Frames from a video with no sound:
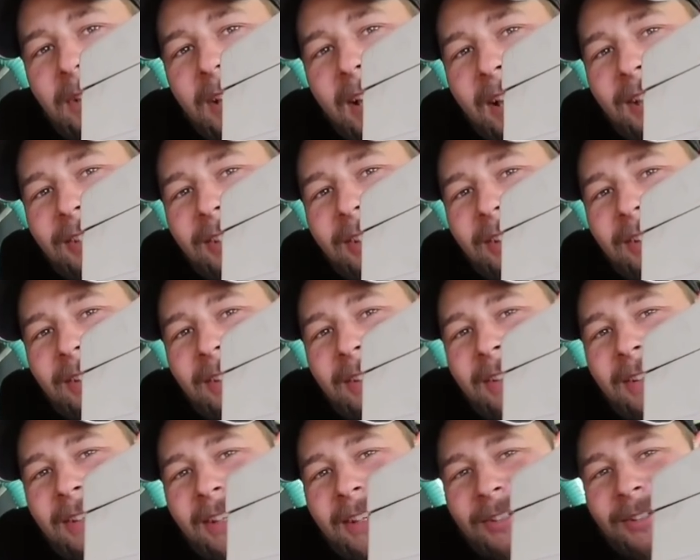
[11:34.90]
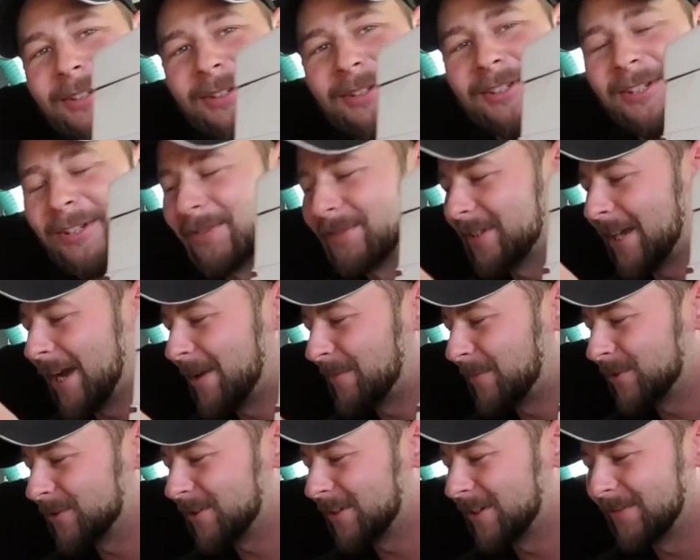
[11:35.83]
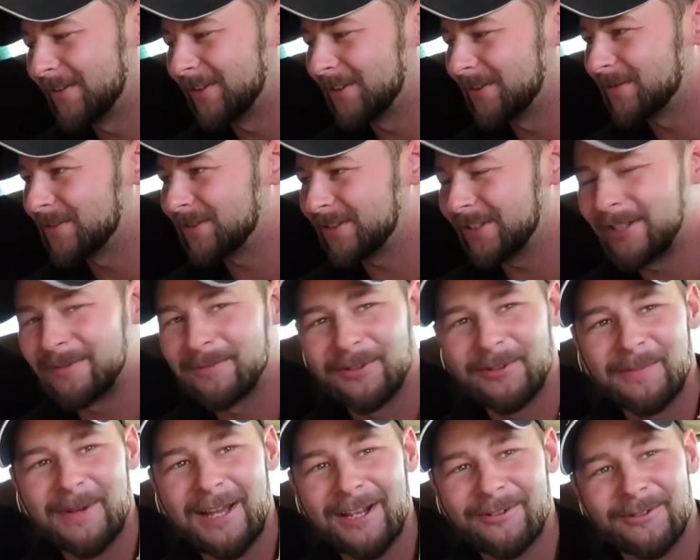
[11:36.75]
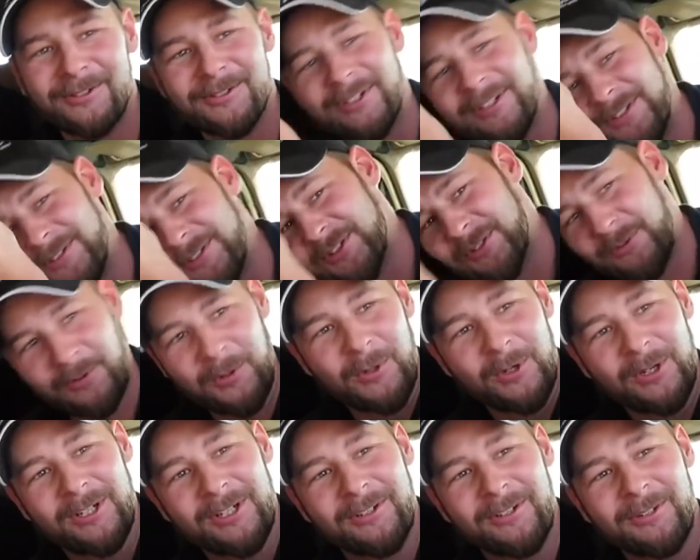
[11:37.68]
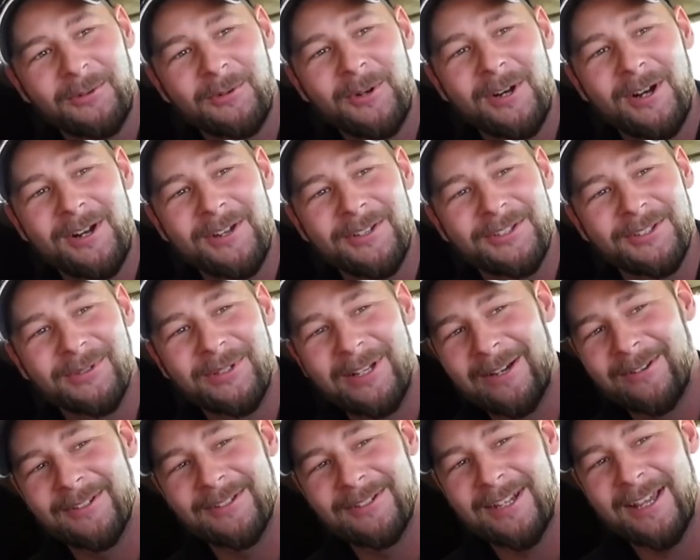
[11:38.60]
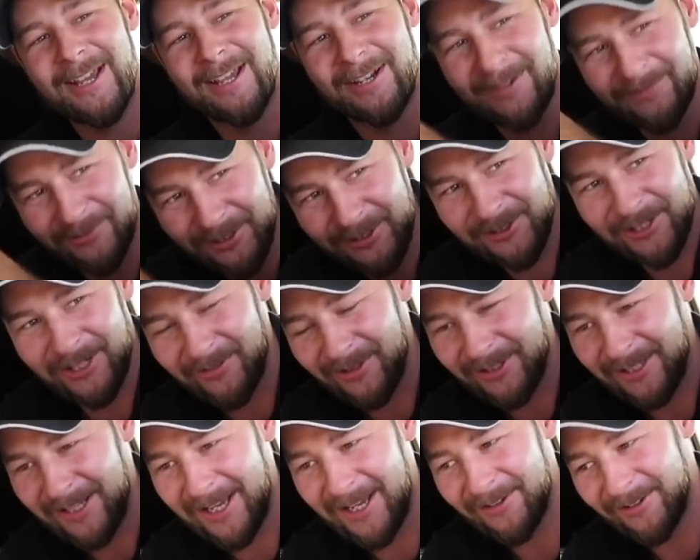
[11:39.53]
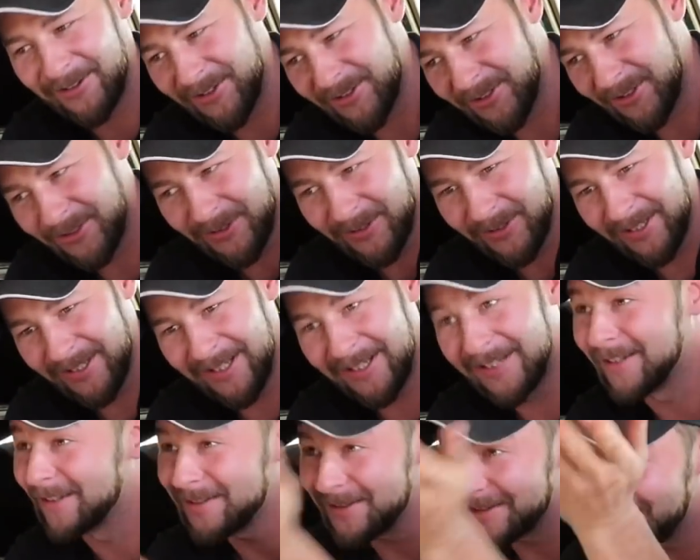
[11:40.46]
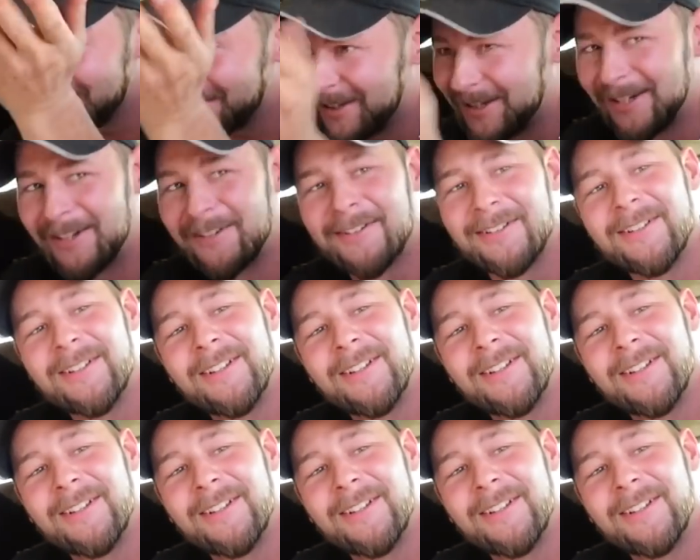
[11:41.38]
plastic and took self-tappers on the seam of the mattress and screwed it into the wall, so now it's down. After you shove it down and screw it in, and it's done.